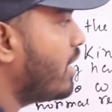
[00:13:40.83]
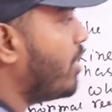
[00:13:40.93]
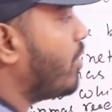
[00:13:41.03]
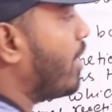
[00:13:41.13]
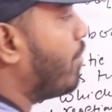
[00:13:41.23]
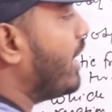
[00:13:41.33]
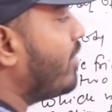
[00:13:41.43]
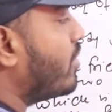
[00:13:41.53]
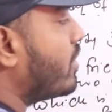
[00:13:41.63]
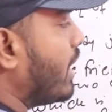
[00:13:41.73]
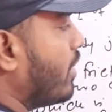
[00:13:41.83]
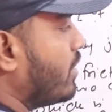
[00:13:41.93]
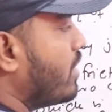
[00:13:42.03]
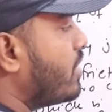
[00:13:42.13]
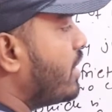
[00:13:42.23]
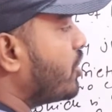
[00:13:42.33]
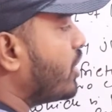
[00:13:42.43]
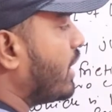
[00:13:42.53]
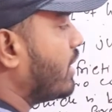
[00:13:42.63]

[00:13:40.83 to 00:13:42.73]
You are applying force along this direction